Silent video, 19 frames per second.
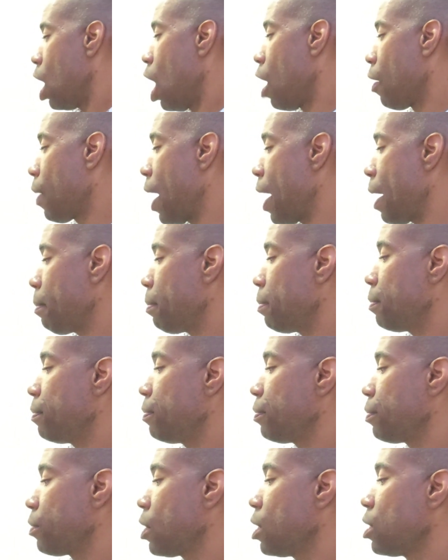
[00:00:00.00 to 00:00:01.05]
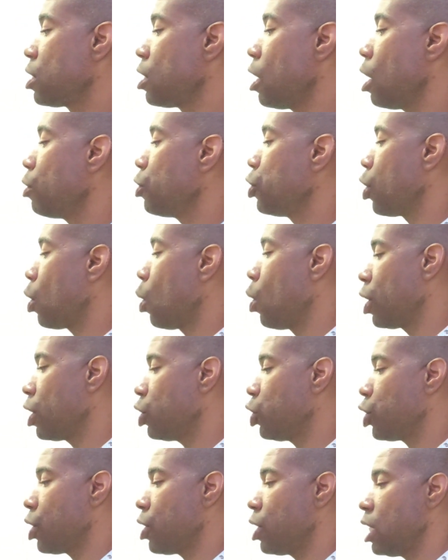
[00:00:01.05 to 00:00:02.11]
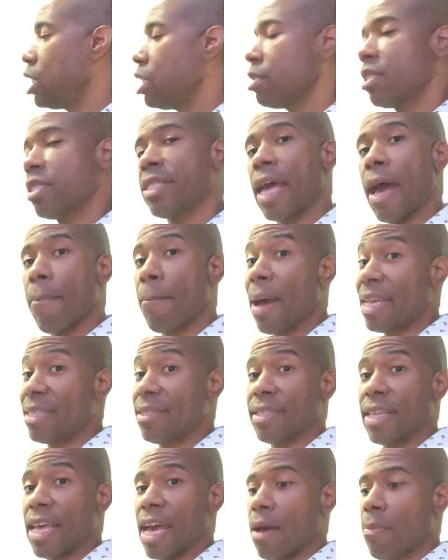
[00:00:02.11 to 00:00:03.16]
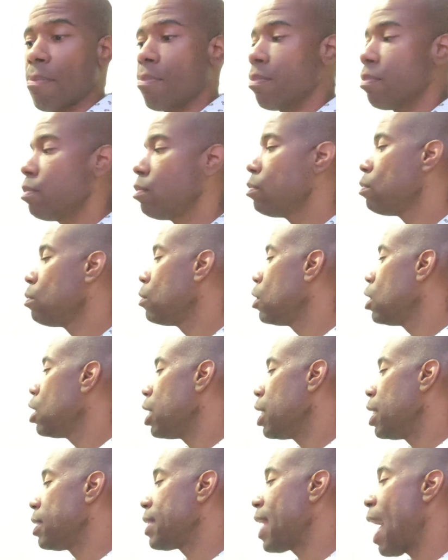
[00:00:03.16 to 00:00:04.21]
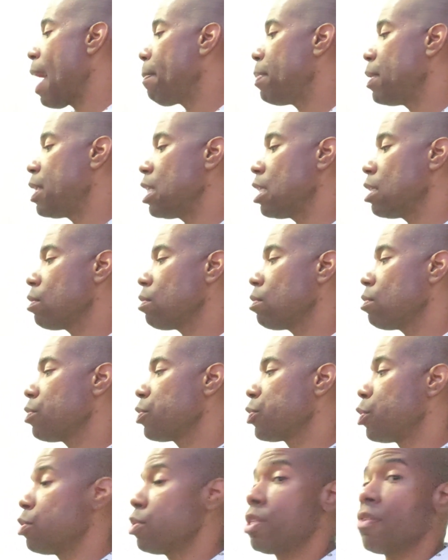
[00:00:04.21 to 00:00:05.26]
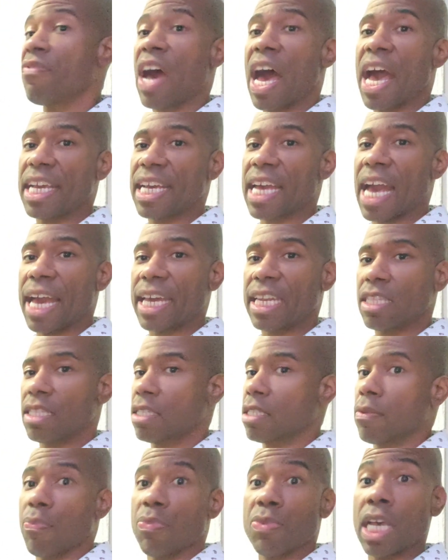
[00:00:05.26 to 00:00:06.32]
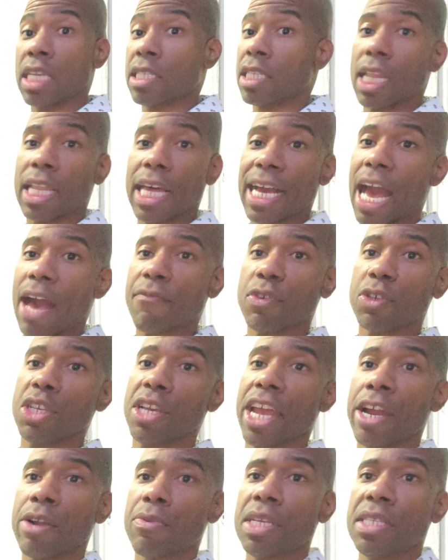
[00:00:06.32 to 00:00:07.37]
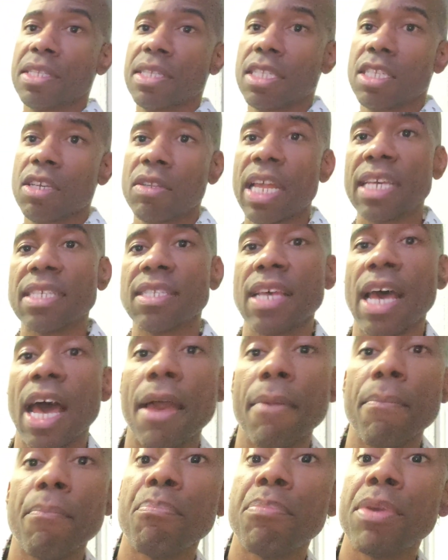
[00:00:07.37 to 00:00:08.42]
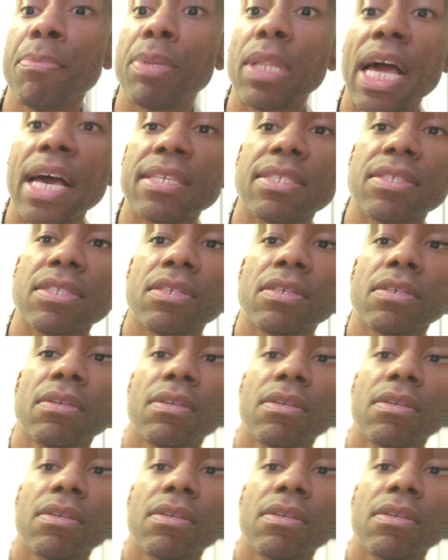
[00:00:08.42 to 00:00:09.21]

All right? So you're on a journey, step by step. Is happening through divine guidance. That's all I got for you, Aries. Until next time, be blessed.